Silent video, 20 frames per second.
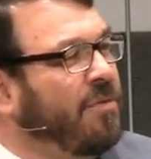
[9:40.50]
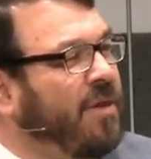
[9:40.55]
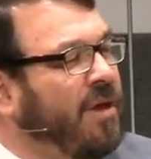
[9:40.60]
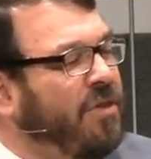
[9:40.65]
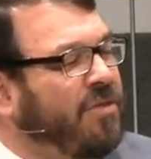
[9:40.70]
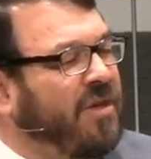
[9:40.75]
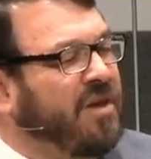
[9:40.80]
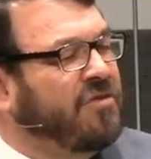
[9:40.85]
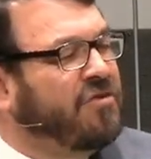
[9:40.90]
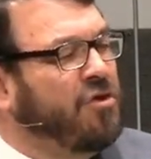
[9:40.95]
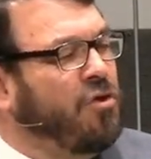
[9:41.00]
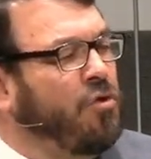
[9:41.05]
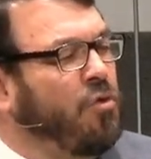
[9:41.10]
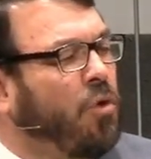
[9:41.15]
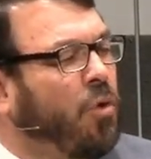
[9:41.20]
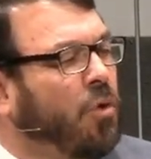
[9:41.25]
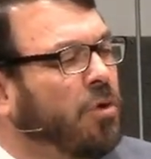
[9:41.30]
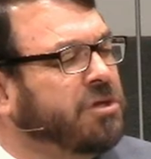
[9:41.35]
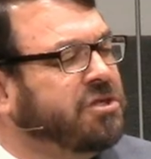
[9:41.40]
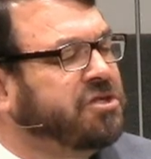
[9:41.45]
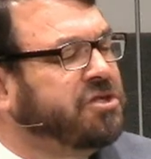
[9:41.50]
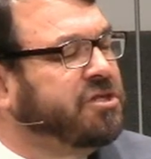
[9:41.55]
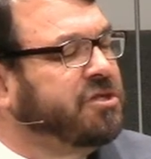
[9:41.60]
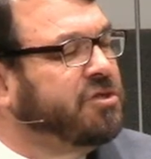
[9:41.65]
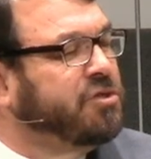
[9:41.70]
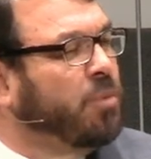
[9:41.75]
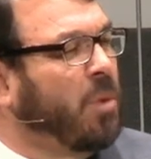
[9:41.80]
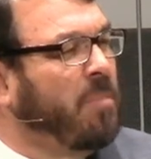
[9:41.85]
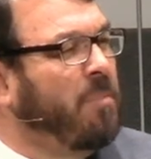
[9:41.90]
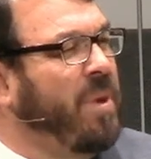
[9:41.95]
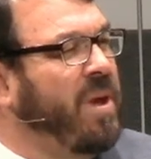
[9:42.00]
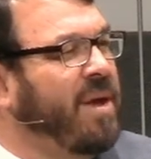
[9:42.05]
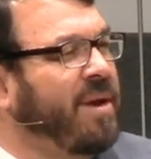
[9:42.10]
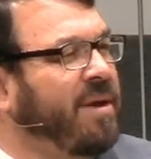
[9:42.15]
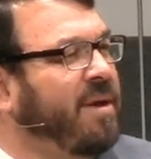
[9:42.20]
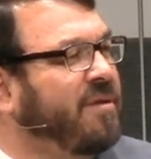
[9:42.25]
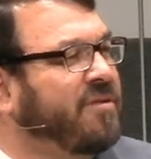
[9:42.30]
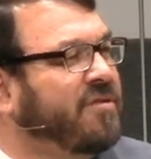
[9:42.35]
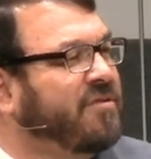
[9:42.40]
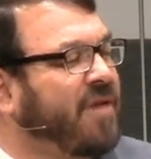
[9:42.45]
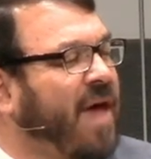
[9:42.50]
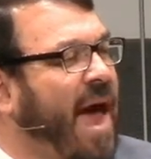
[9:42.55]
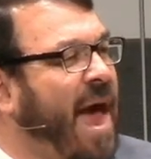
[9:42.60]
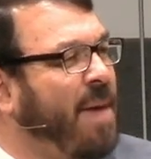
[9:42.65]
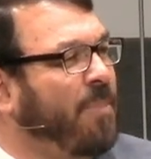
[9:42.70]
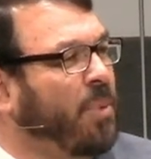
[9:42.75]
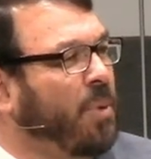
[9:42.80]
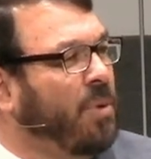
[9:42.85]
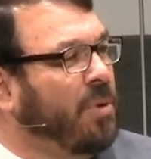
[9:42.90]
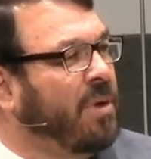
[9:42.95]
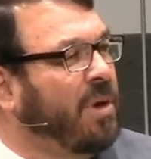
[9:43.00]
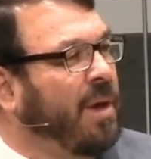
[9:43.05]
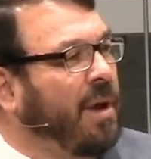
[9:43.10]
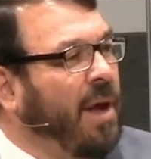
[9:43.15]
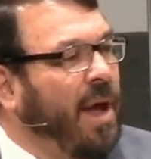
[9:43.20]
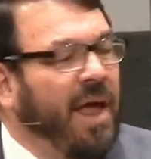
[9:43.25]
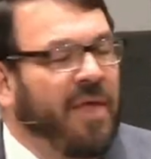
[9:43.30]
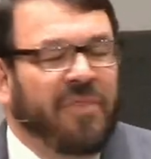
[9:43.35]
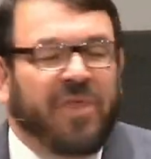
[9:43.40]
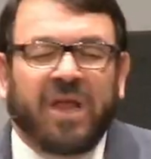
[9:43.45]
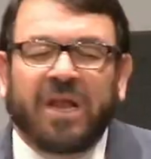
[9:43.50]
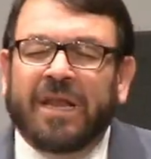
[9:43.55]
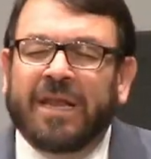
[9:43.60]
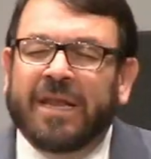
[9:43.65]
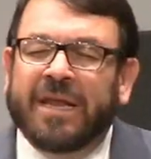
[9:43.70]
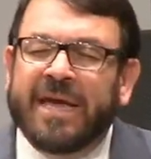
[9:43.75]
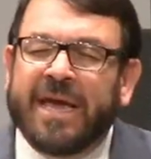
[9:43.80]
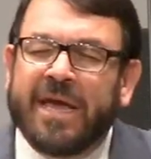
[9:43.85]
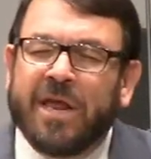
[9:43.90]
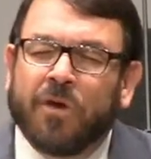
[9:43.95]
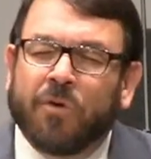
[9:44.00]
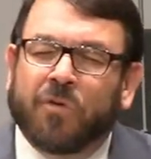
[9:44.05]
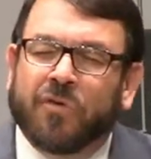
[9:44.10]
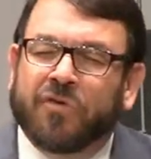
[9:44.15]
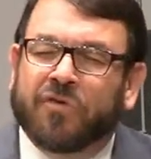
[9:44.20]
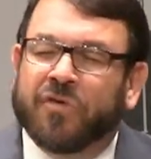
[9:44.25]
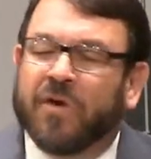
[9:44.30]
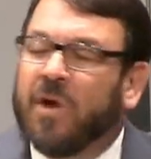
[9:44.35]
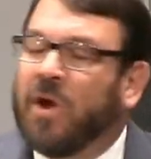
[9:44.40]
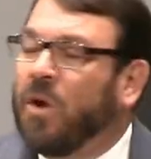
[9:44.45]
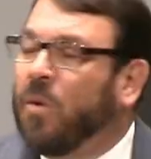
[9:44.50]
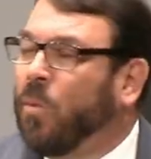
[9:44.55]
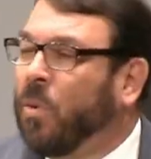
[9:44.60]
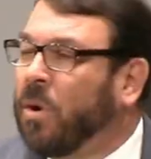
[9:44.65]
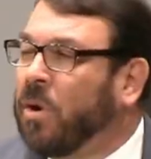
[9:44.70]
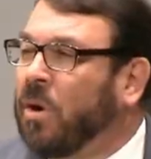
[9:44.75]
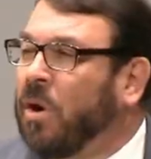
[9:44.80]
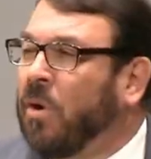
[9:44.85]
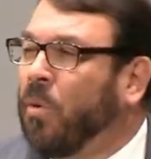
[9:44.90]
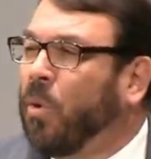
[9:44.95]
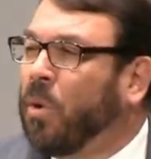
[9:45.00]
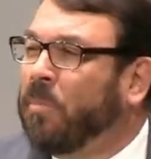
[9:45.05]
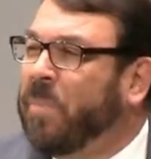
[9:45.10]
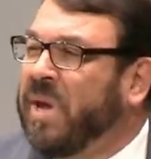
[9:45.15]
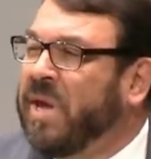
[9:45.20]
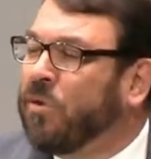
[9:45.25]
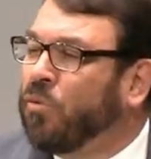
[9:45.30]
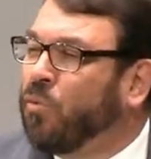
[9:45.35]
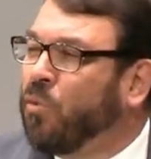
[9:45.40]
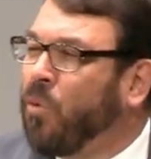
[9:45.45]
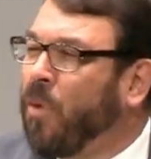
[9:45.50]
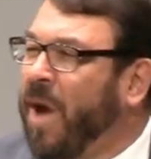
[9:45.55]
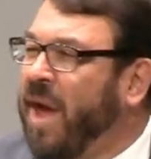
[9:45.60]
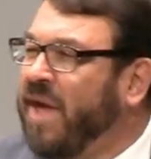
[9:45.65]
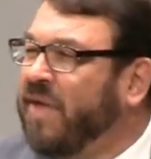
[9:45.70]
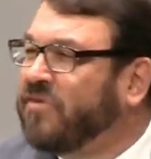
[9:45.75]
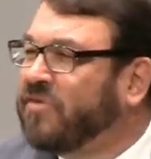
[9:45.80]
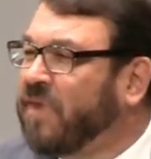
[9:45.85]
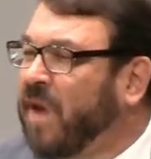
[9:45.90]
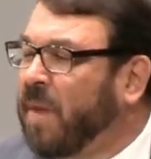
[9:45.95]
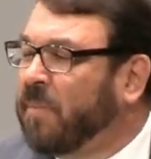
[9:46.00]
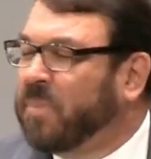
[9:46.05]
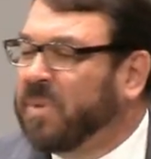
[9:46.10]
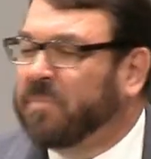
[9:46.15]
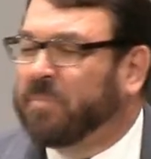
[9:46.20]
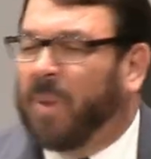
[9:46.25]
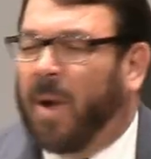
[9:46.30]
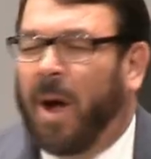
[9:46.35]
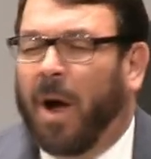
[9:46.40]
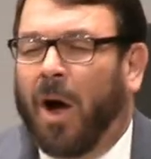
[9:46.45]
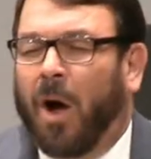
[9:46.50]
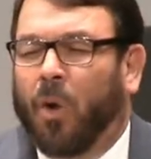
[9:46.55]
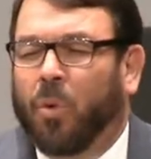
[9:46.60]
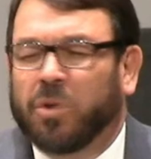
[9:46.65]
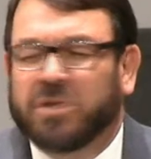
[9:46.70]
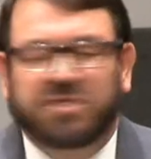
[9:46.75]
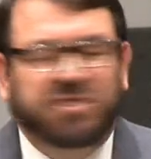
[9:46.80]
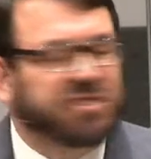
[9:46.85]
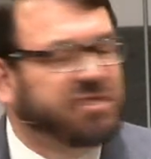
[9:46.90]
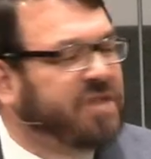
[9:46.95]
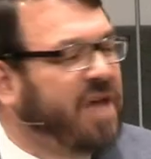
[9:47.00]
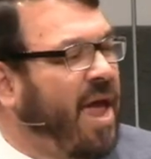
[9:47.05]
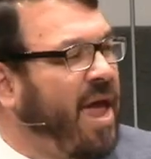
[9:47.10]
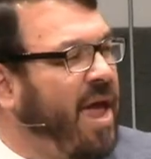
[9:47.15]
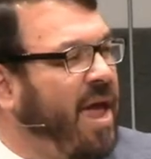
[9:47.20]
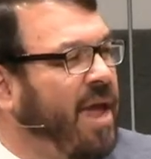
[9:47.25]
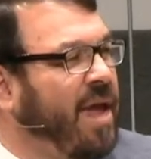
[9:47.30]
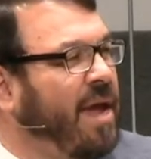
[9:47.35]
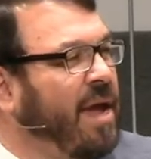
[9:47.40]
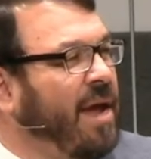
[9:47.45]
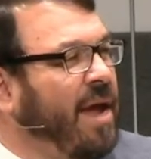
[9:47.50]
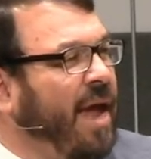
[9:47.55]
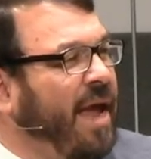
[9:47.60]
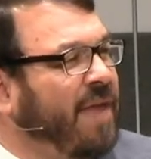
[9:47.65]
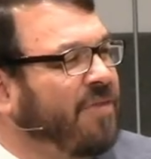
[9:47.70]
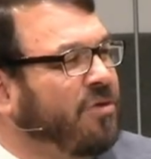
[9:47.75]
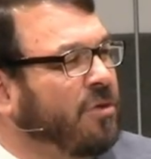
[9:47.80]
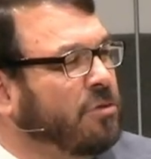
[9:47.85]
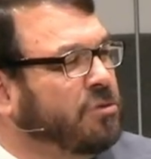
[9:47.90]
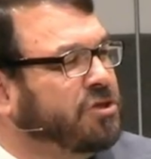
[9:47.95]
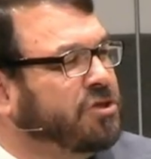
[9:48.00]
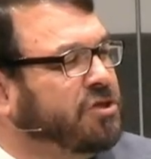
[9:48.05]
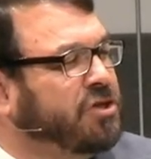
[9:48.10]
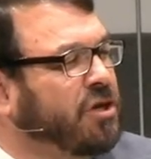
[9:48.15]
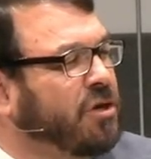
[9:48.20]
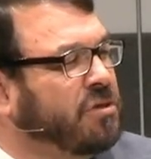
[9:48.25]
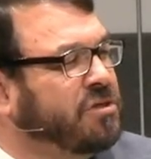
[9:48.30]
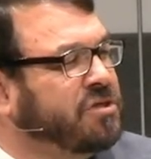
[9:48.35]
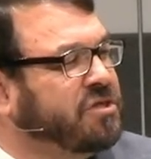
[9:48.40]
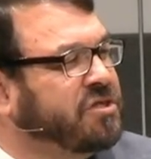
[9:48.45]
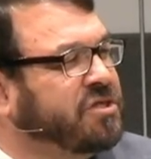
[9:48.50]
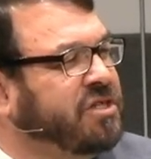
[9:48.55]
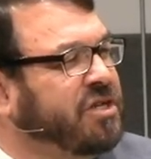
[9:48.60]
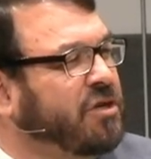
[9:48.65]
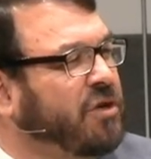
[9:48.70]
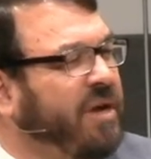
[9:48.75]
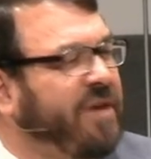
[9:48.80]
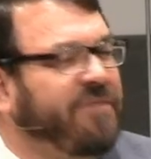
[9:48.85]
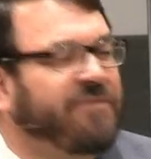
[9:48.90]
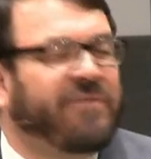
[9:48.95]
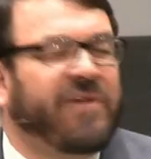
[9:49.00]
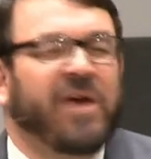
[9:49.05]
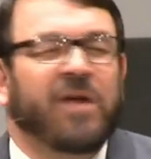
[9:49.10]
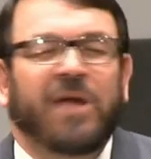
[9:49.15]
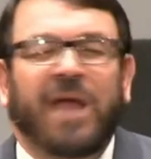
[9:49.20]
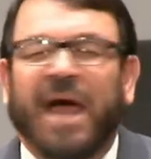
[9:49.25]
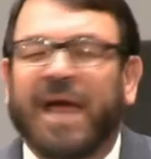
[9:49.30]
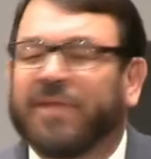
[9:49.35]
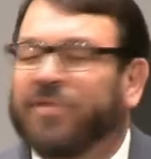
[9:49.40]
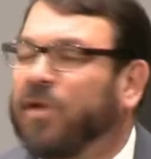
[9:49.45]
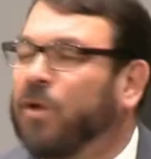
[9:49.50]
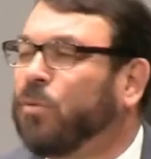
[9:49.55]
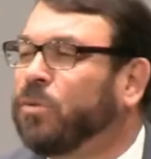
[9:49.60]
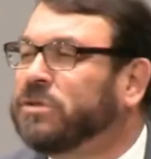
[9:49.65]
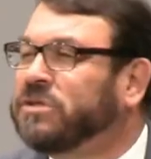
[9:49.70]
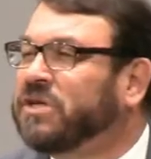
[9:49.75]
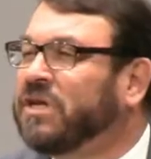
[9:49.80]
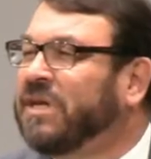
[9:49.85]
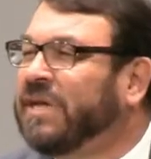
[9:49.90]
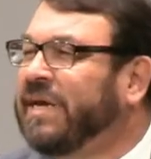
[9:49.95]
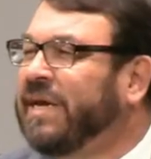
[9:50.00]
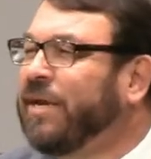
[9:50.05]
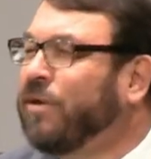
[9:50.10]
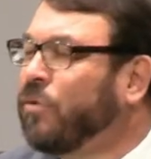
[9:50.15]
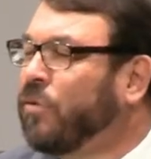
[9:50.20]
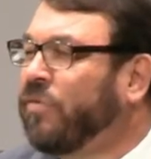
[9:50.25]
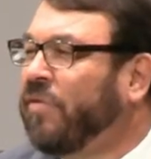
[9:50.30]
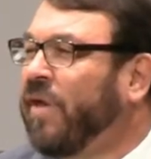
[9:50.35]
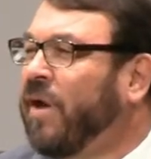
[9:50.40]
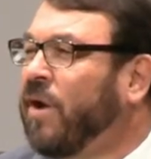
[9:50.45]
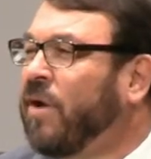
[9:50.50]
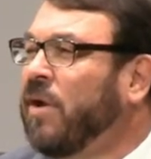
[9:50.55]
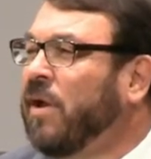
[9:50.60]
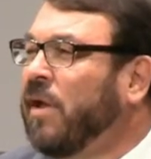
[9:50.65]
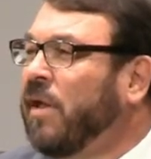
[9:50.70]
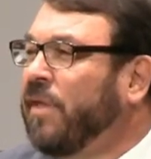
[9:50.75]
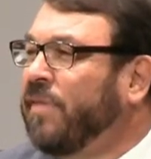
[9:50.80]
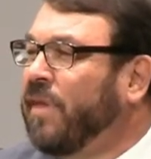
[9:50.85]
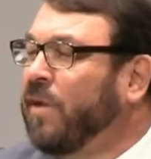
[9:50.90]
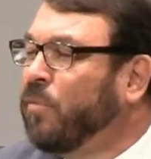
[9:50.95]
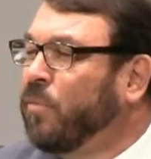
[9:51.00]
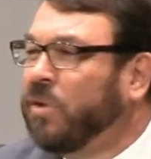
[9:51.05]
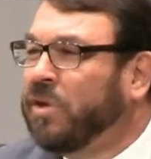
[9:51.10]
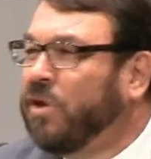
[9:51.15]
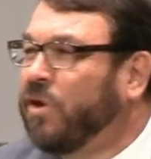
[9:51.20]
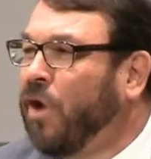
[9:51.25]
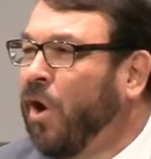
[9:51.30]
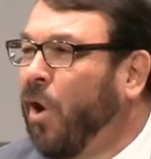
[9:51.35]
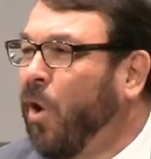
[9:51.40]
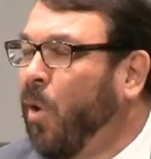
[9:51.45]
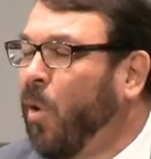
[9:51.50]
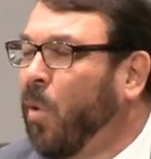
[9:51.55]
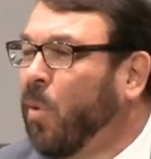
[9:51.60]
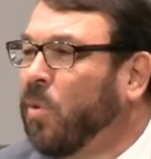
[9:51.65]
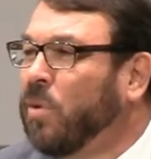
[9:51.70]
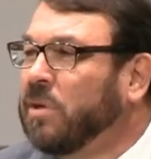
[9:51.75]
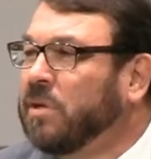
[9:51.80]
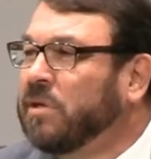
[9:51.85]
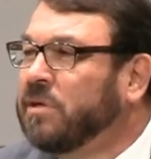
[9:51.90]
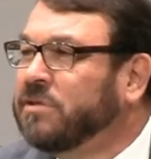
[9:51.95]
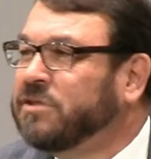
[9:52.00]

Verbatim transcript: that these new Christians were being discipled, and that leaders were, were being raised up. And Paul would stay at those churches till he felt like there was a leader there that would go.